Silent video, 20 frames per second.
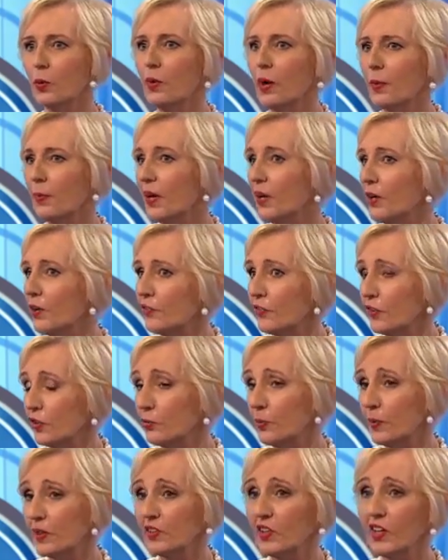my parents'
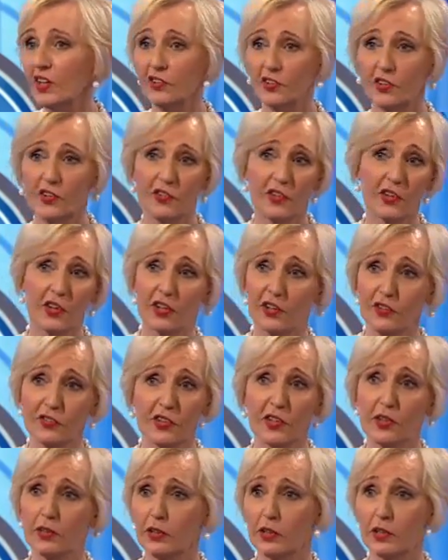expectations, and I
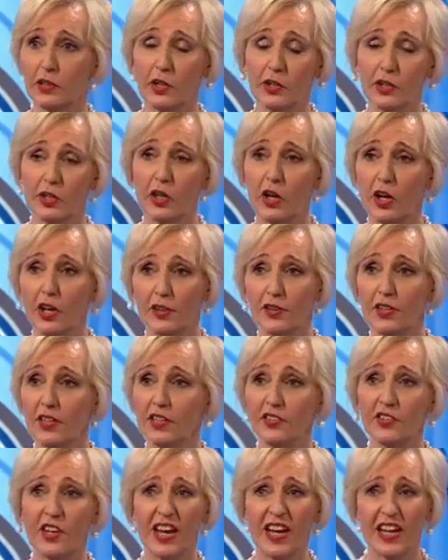excelled at a lot of guy
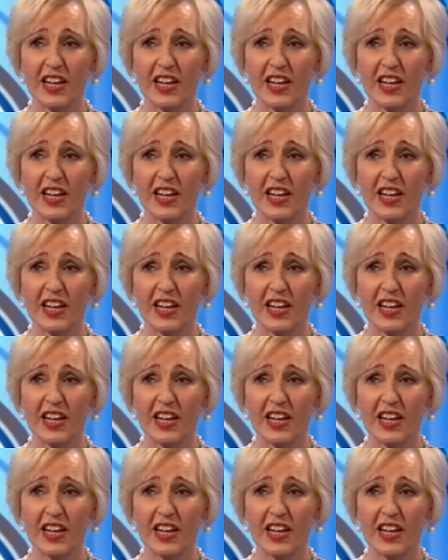things.